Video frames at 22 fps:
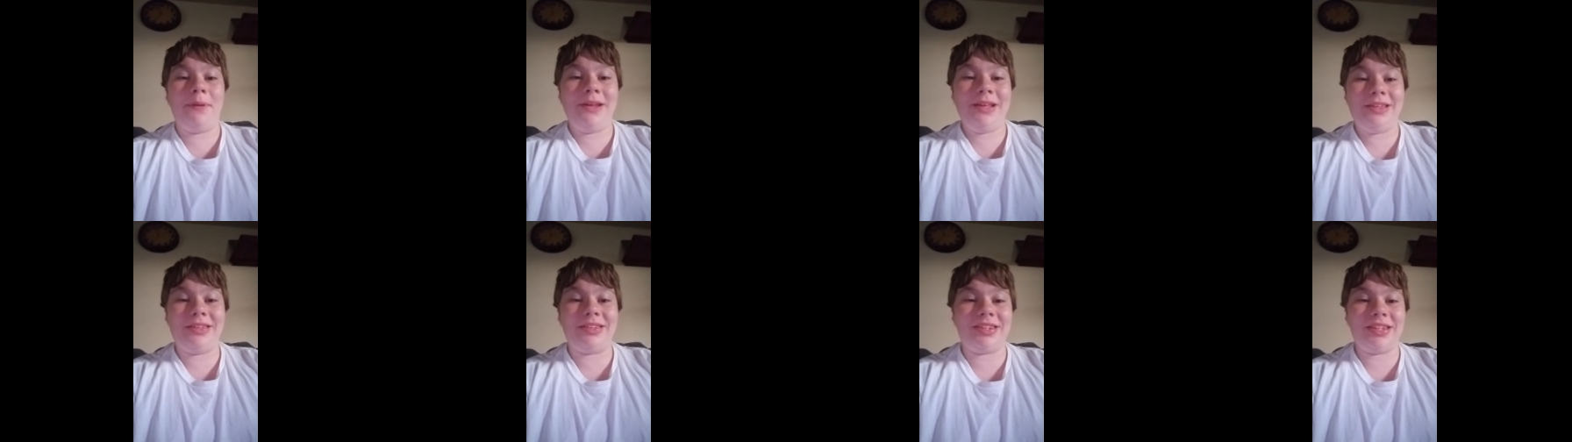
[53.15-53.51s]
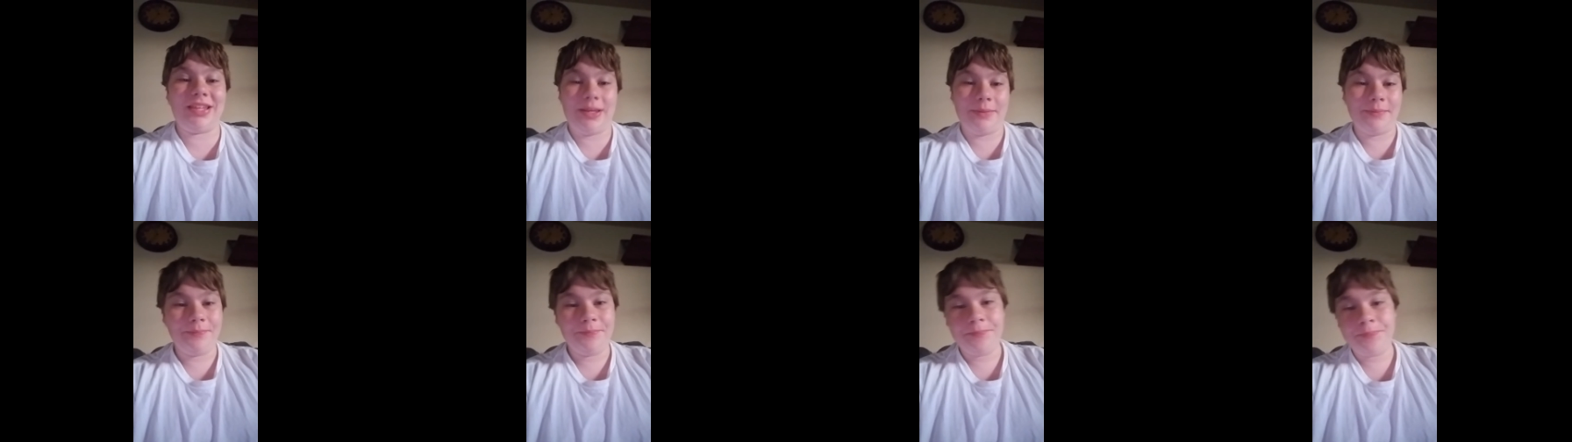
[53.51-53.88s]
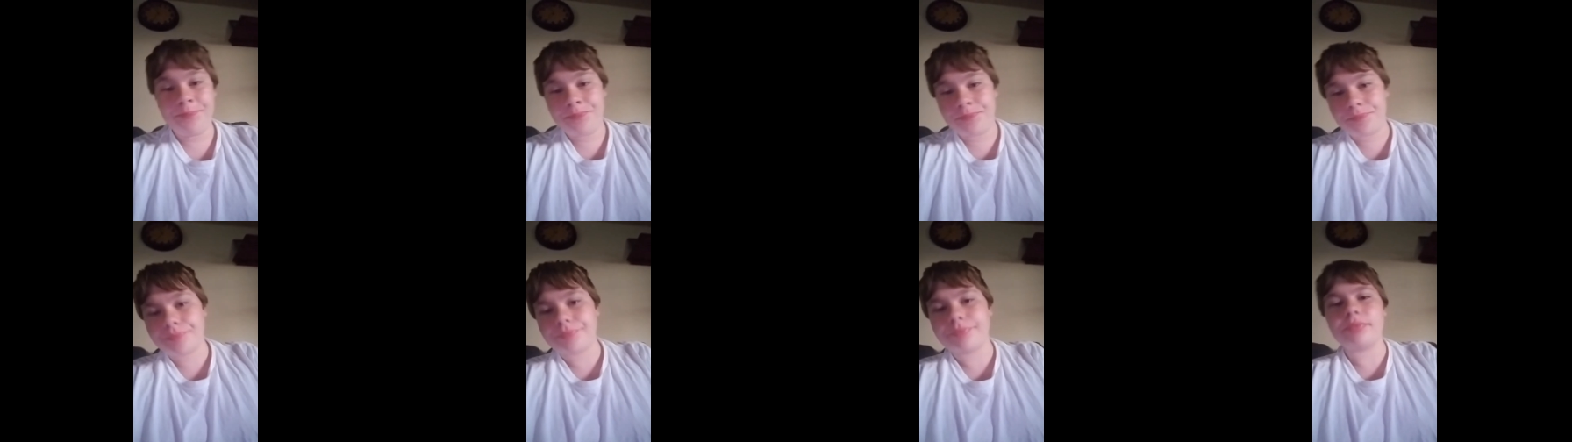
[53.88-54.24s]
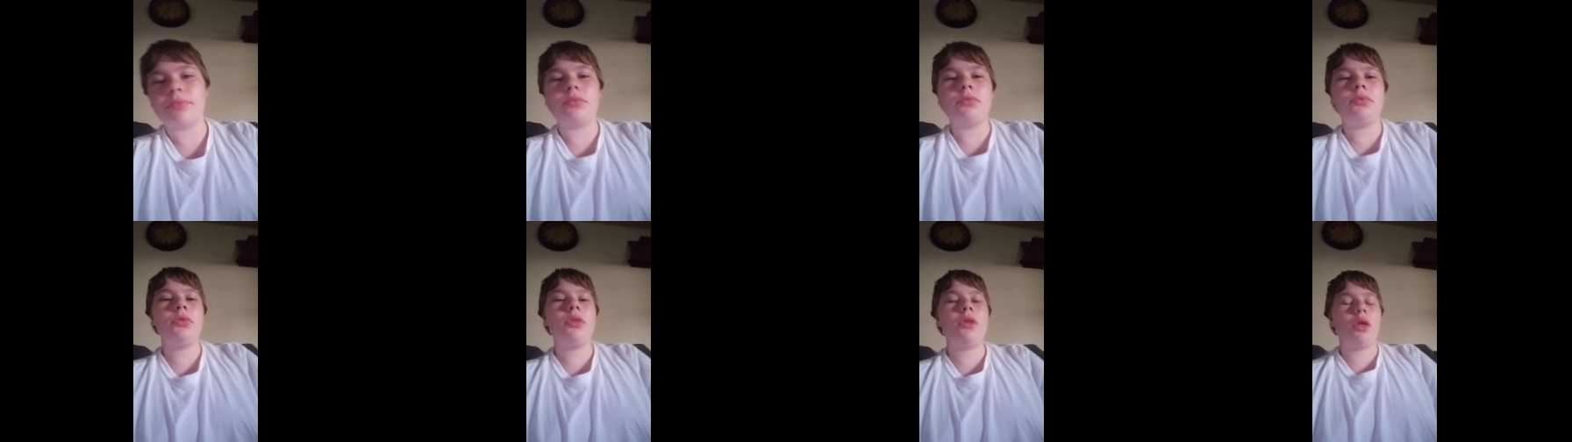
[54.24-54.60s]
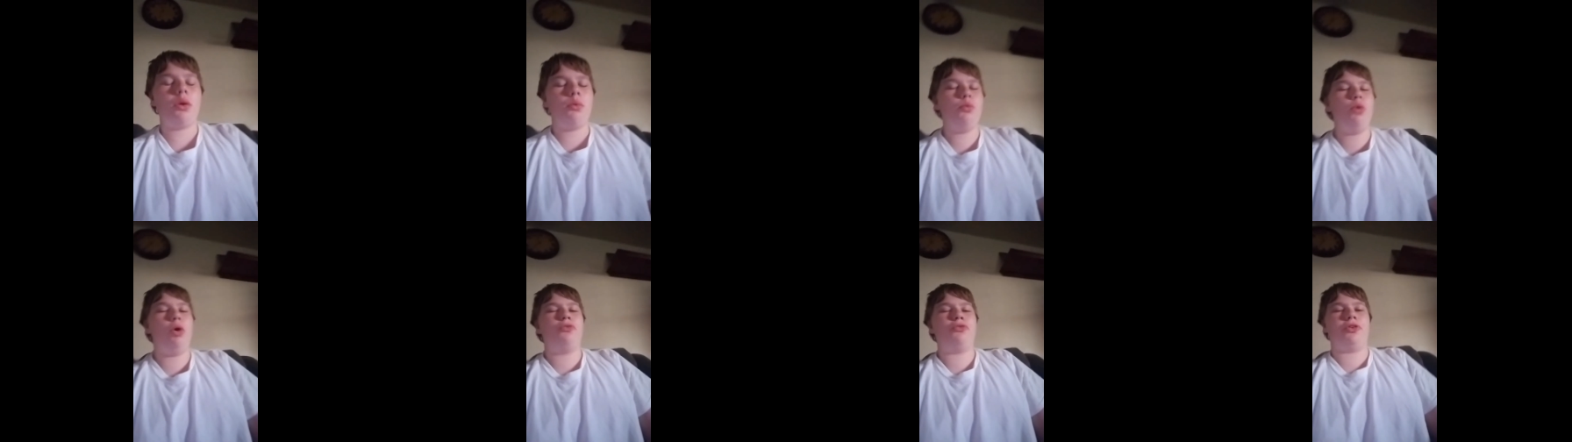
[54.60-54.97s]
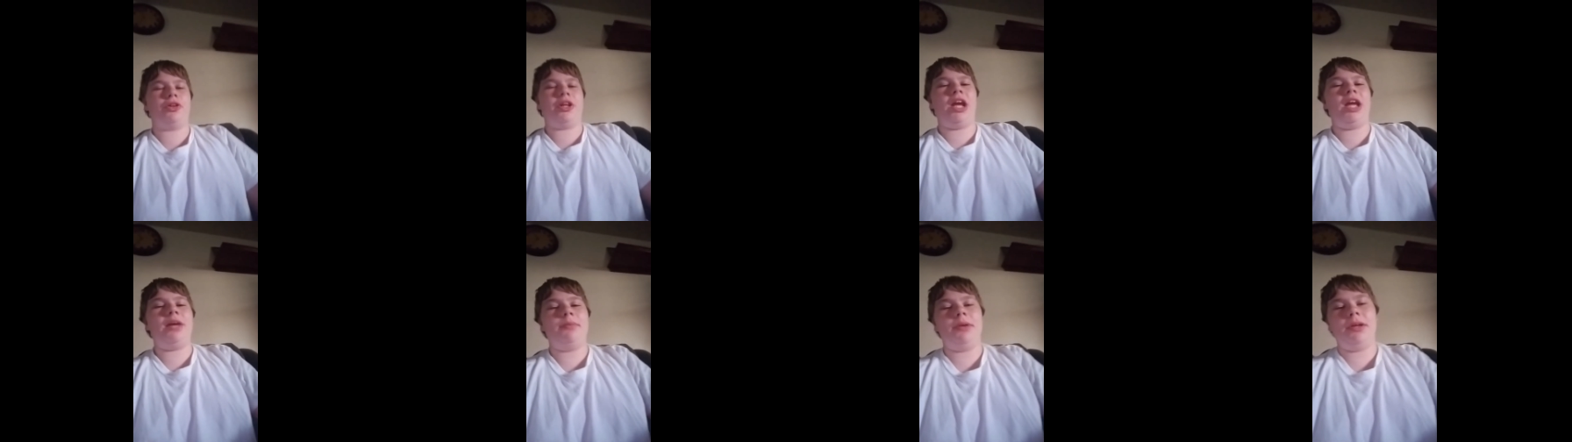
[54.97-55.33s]
PC. Well, for
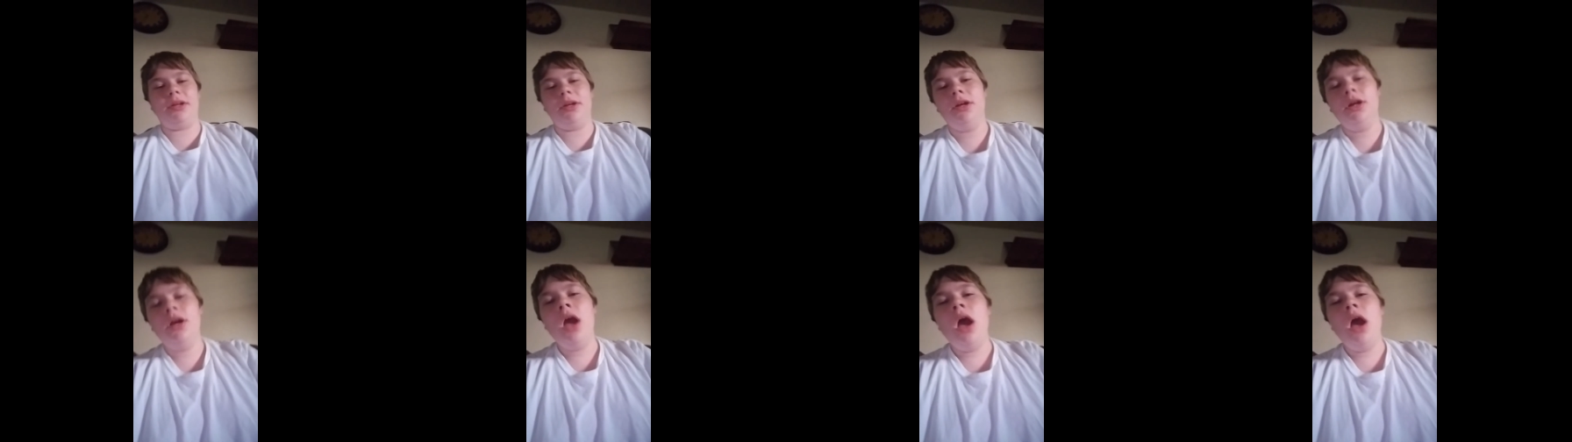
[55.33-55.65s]
gaming,